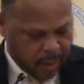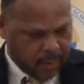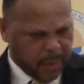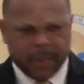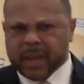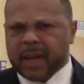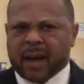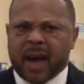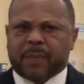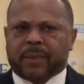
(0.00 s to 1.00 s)
when my mother had
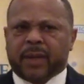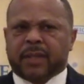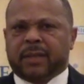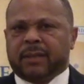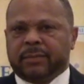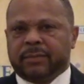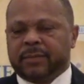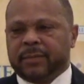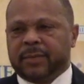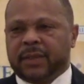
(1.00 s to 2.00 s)
an operation,
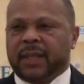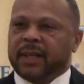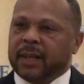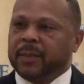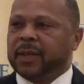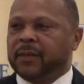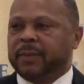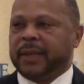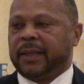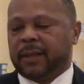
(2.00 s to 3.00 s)
she had to come live
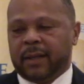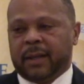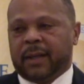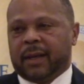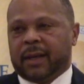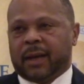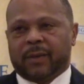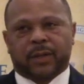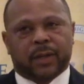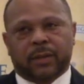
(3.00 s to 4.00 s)
with me. I
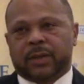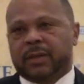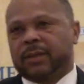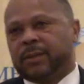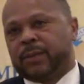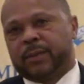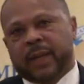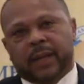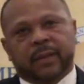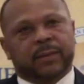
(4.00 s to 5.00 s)
was coaching,
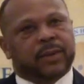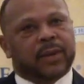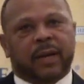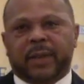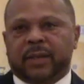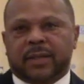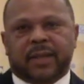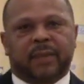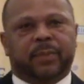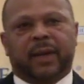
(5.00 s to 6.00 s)
winning, was trying to get to the
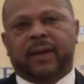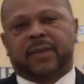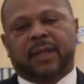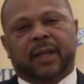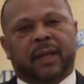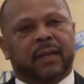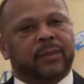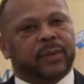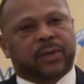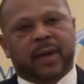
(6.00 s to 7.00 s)
state playoffs
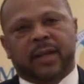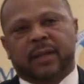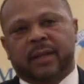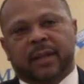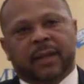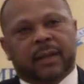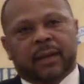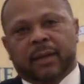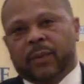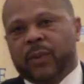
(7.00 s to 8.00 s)
again, was trying to
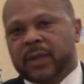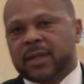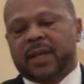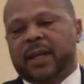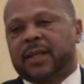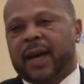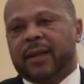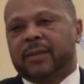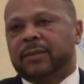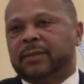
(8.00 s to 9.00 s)
win the state
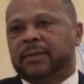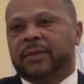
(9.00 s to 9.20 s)
title,